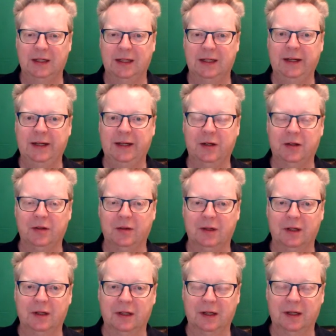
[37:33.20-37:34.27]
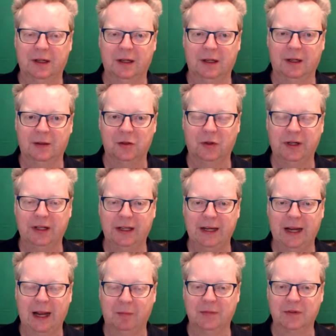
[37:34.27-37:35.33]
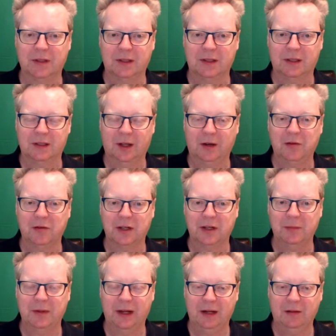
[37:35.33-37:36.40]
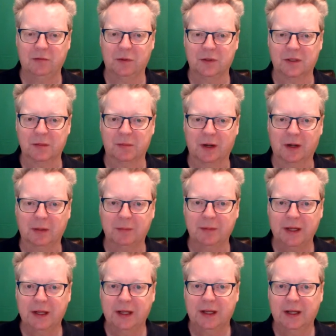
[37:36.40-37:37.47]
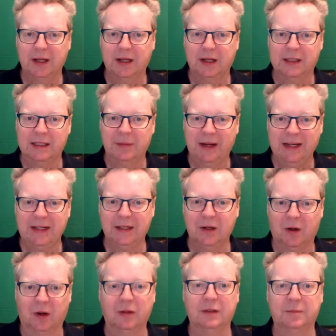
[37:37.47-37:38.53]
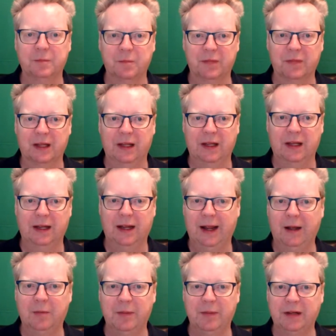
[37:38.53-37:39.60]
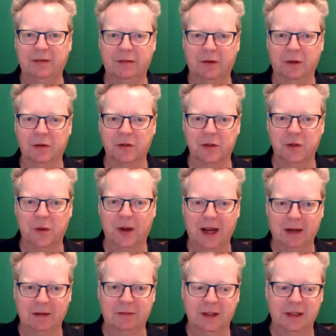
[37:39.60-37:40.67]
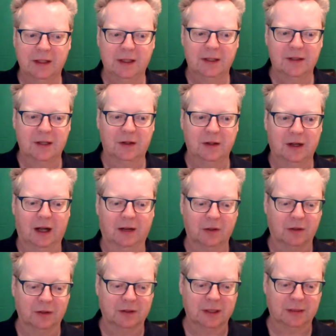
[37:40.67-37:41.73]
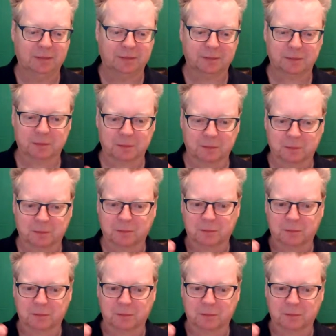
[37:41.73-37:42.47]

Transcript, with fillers: uh, and then you can uh, join the Amazon live stream influencer program, uh, depending on uh, how many followers you have. So look, I've got um,